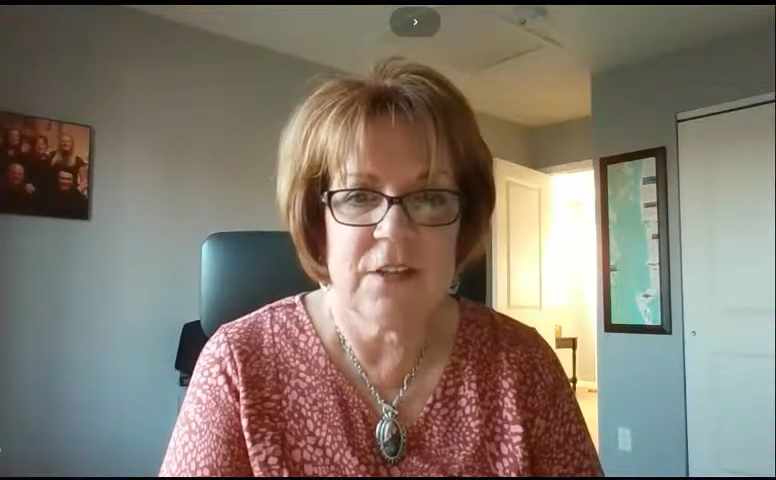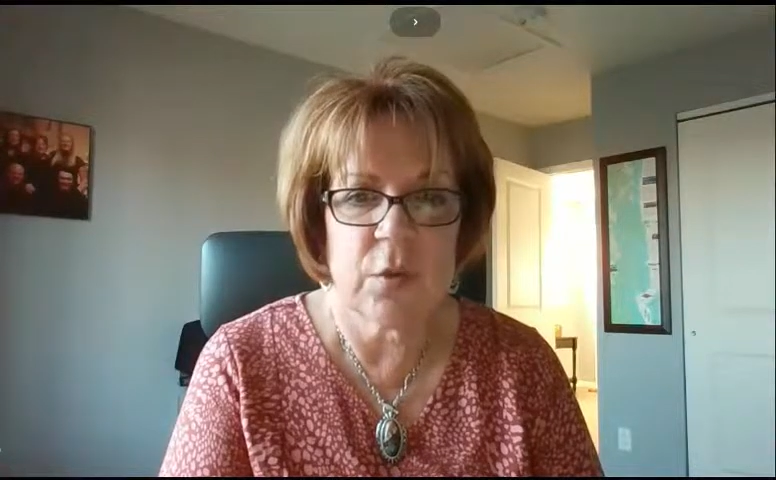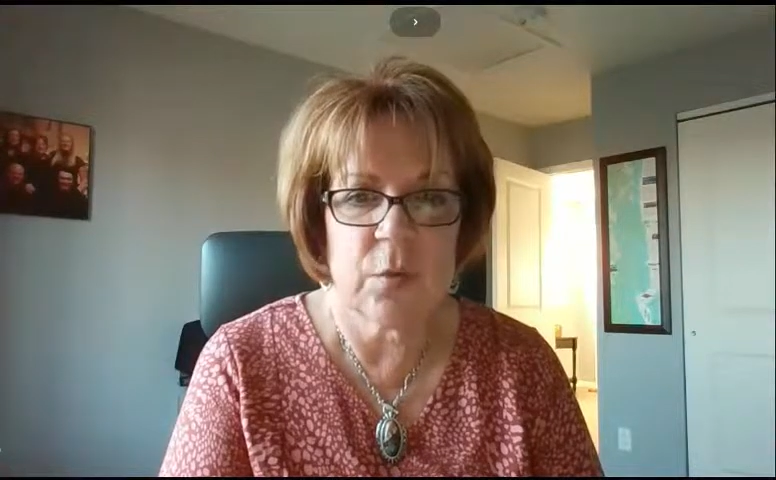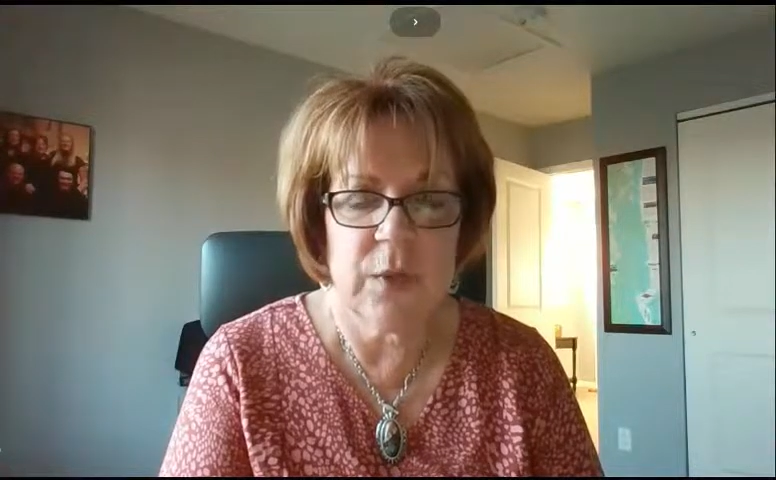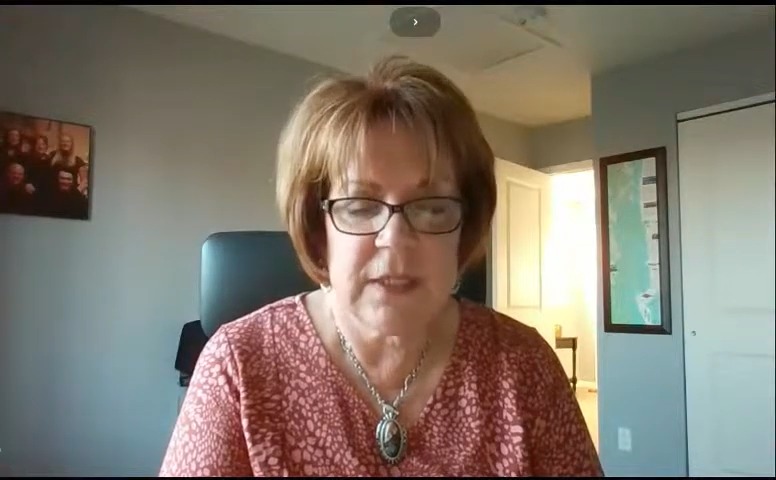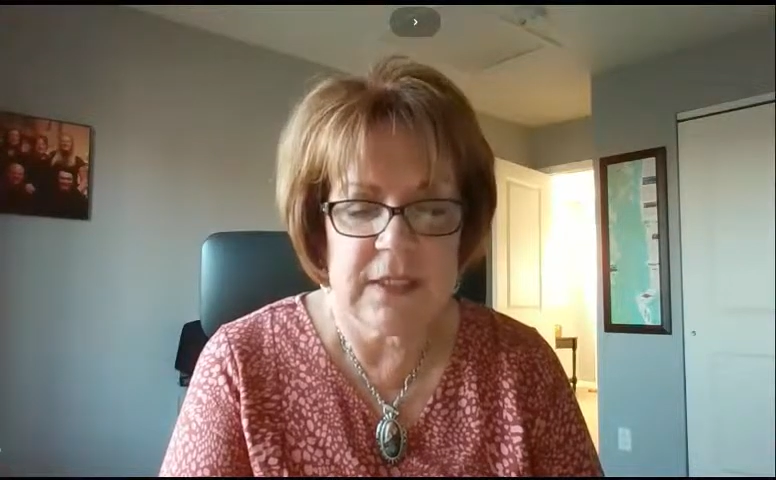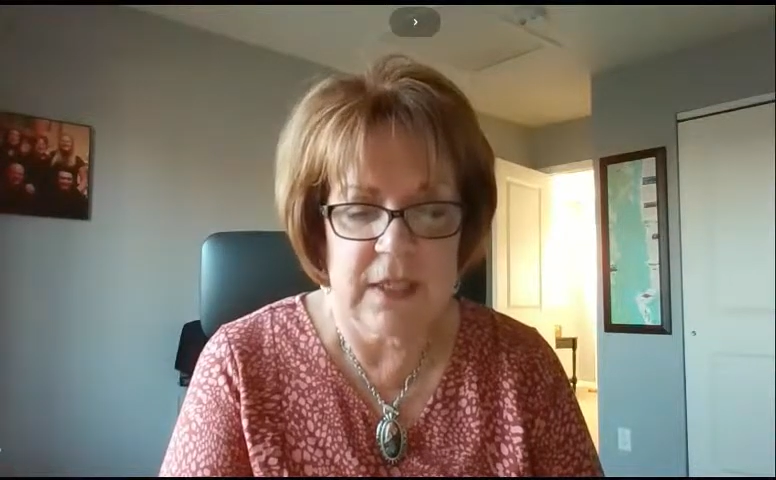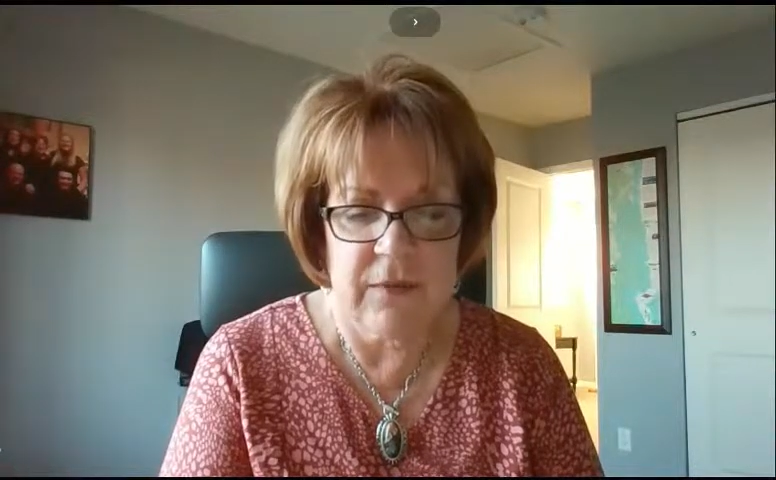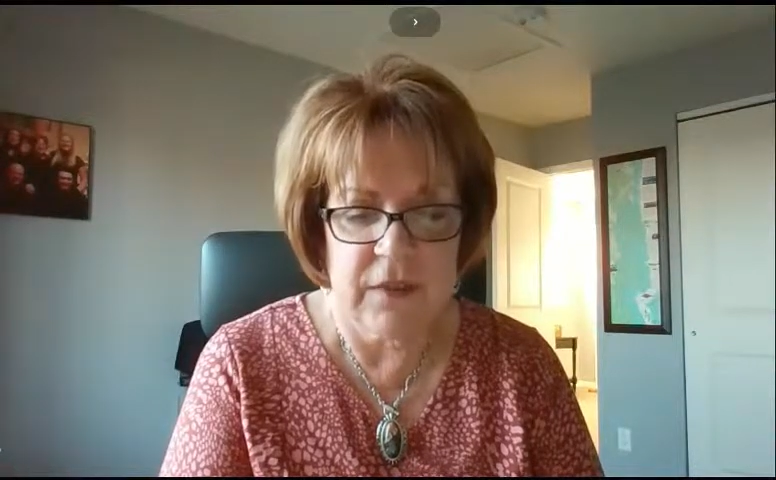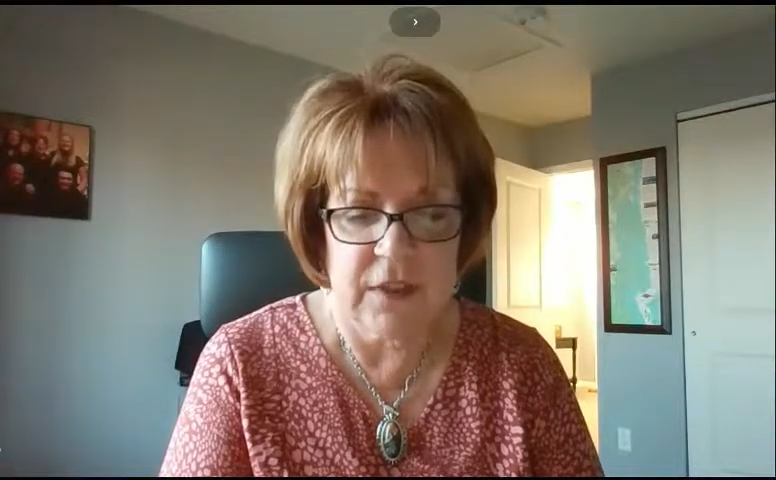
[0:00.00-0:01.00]
So read
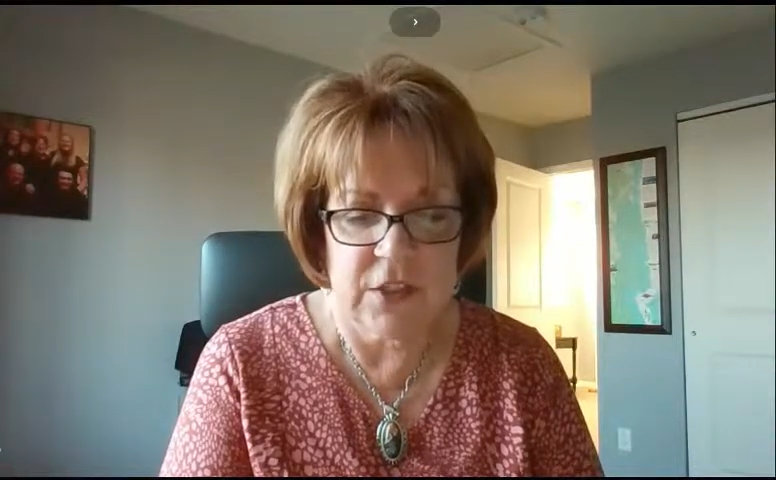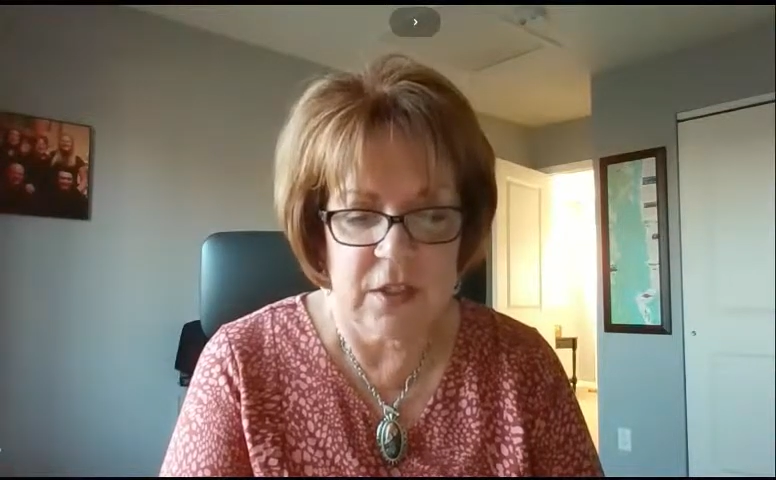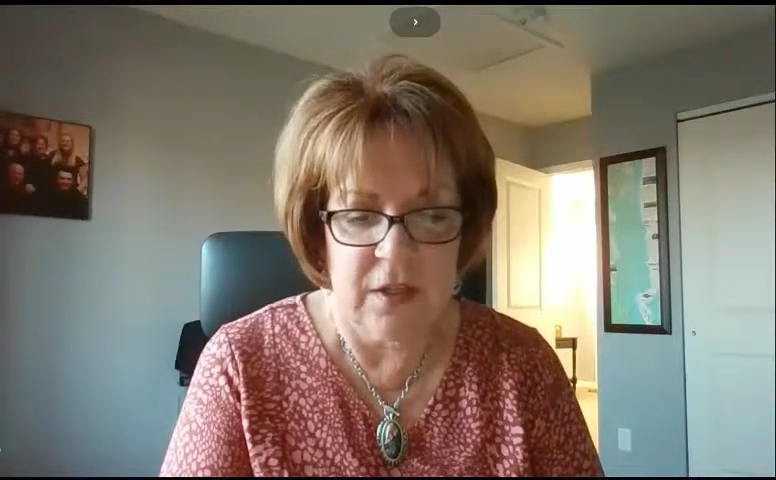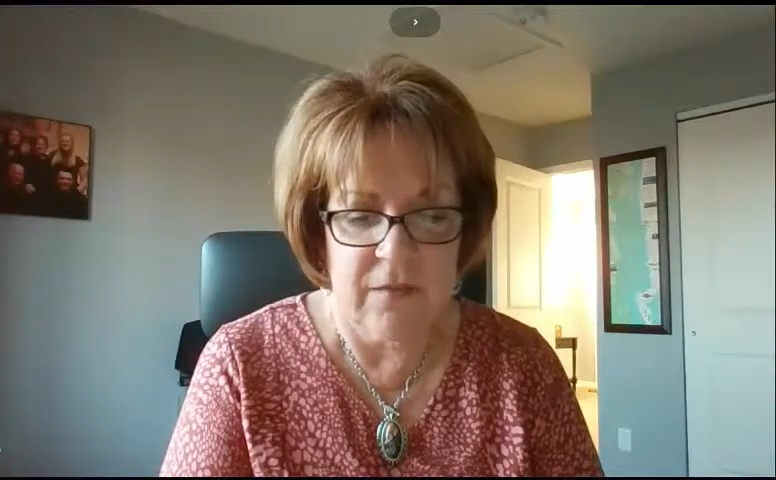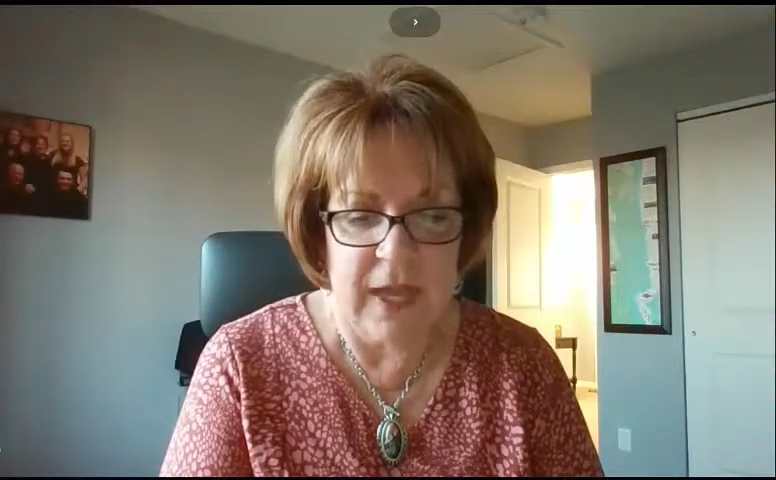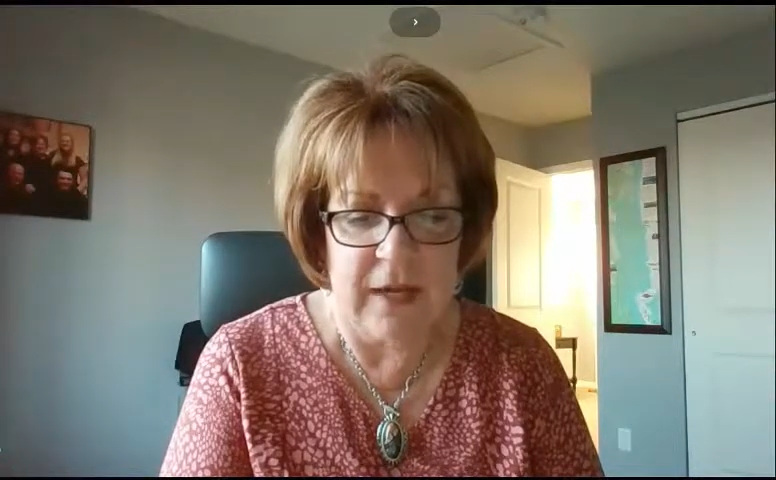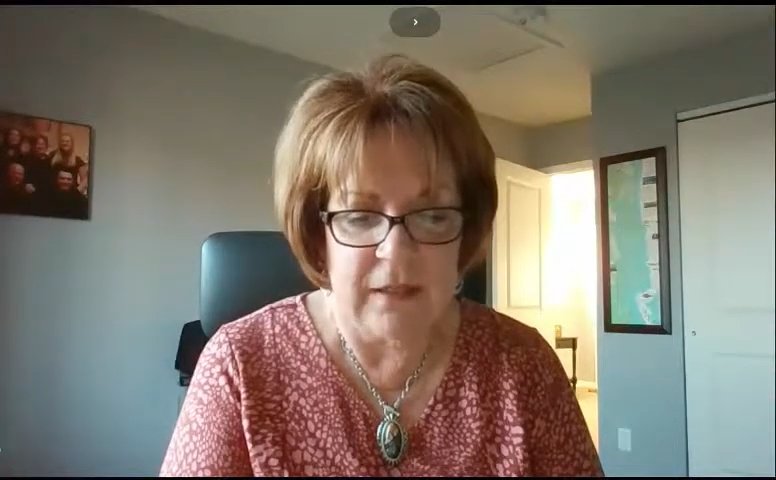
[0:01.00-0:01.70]
the definition of